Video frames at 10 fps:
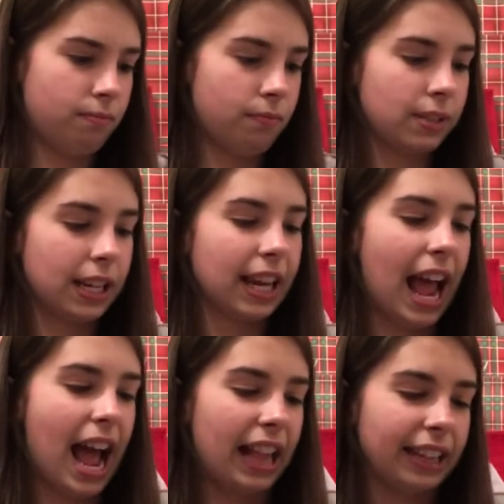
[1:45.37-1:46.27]
It's like an
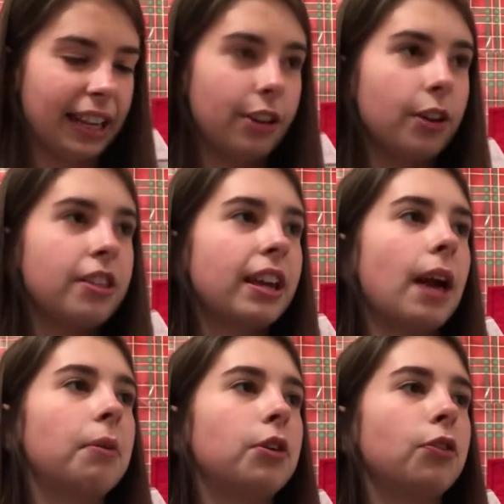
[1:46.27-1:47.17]
alligator, I think. I
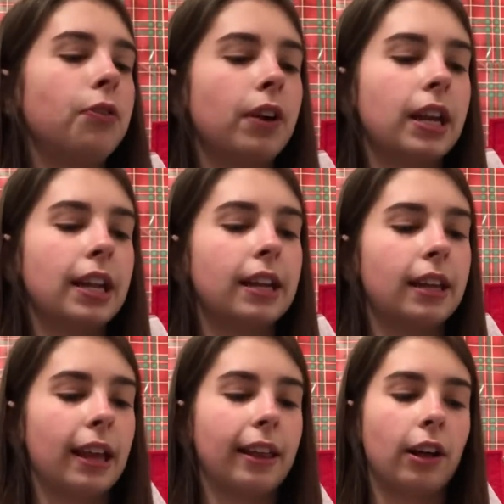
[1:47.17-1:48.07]
wonder if we're gonna
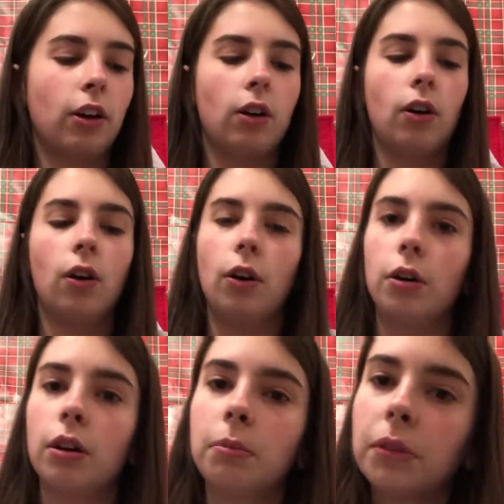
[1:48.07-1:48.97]
get like
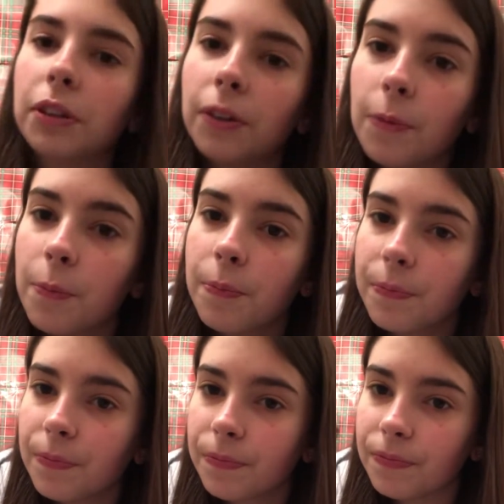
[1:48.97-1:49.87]
all blue.
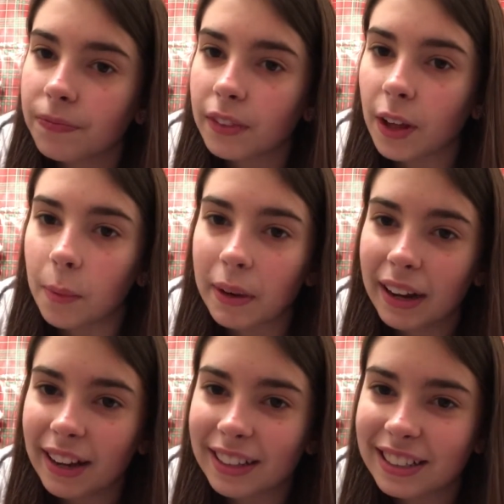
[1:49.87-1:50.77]
Oh my
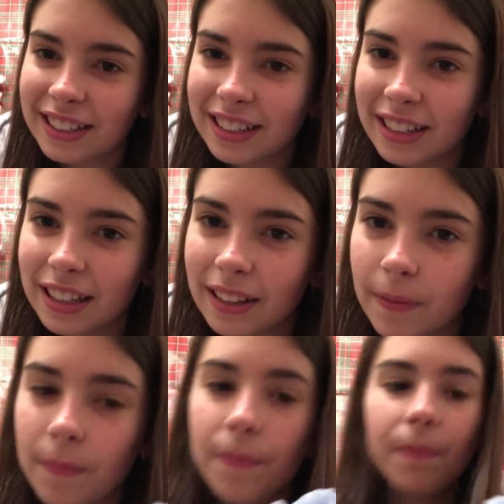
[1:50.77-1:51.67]
gosh.
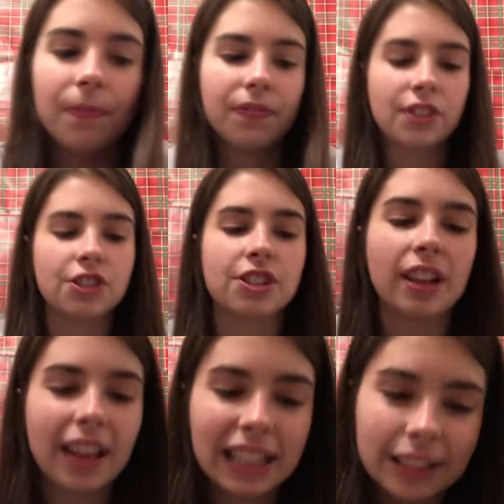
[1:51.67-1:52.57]
Just that
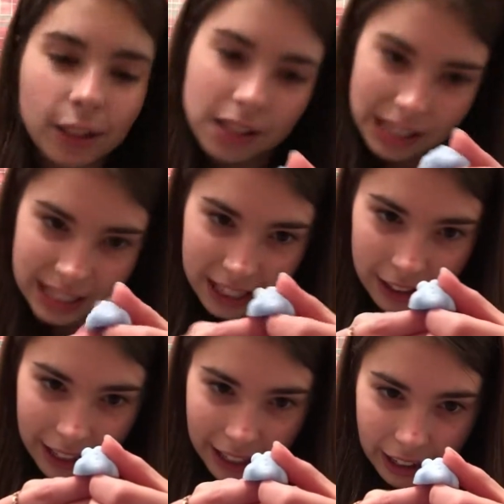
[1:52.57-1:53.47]
like little detail
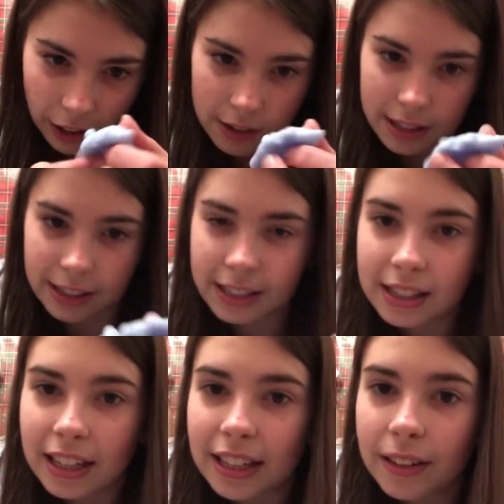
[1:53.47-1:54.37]
that like goes in this
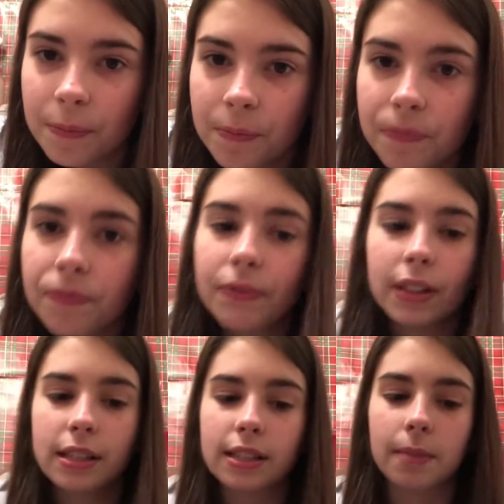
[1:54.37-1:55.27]
like
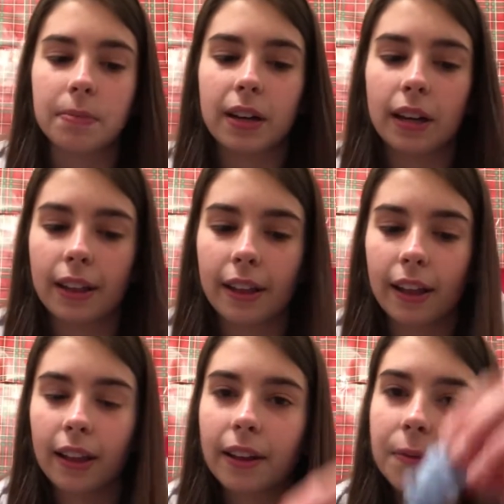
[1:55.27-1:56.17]
something like that like.